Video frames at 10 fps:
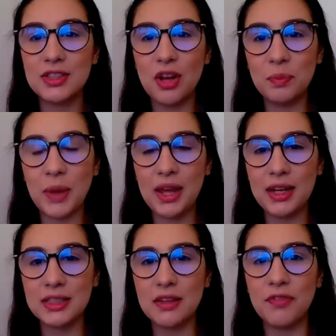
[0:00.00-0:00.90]
Salt
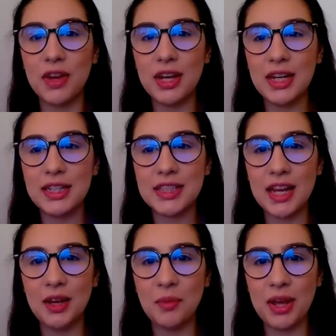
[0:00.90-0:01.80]
paint is a fun and
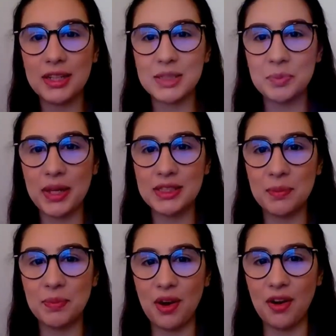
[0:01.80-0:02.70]
exciting way to
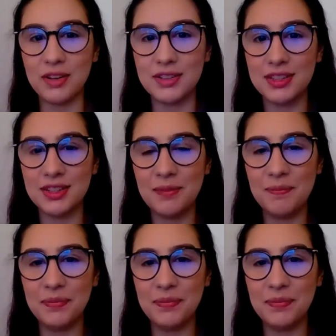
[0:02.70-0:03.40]
spice up your art.